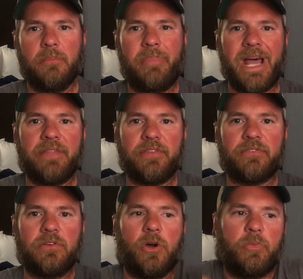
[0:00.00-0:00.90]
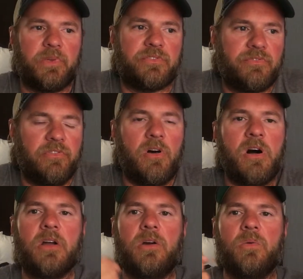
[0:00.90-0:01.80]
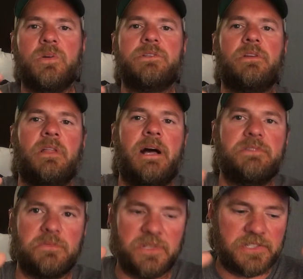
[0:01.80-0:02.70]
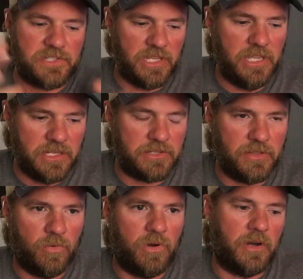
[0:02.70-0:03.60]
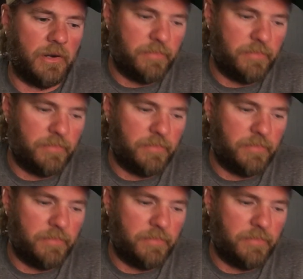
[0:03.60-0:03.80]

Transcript: bathoscope, his flogger, which allows him to see into the water.